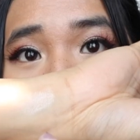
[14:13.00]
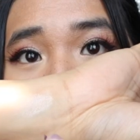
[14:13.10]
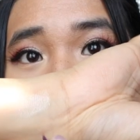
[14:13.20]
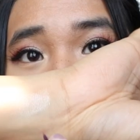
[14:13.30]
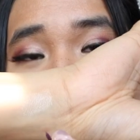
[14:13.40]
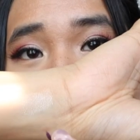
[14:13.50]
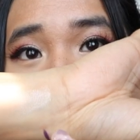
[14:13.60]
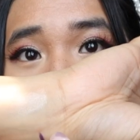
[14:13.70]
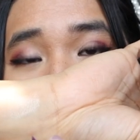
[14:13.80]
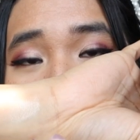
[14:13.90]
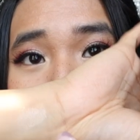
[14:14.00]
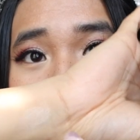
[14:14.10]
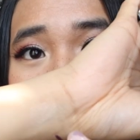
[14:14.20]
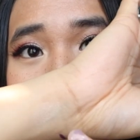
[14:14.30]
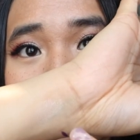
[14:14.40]
highlight is actually
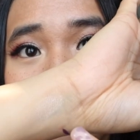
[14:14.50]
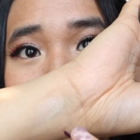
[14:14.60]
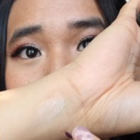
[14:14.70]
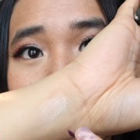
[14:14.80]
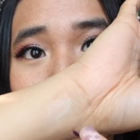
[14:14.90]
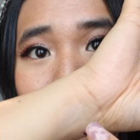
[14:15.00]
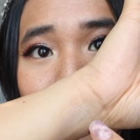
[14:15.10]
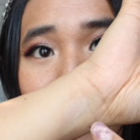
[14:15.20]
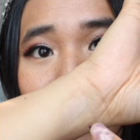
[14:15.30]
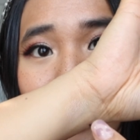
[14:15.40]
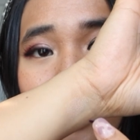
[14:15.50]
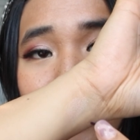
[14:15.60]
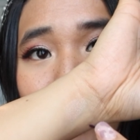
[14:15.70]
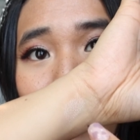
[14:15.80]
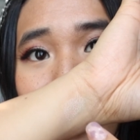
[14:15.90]
really good. I know it's getting a
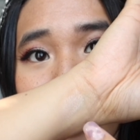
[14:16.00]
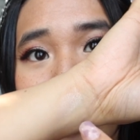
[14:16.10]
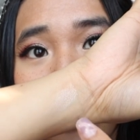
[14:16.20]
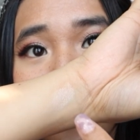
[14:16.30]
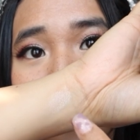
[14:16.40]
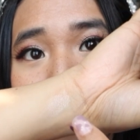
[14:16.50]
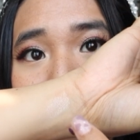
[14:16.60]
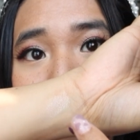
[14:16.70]
little washed out,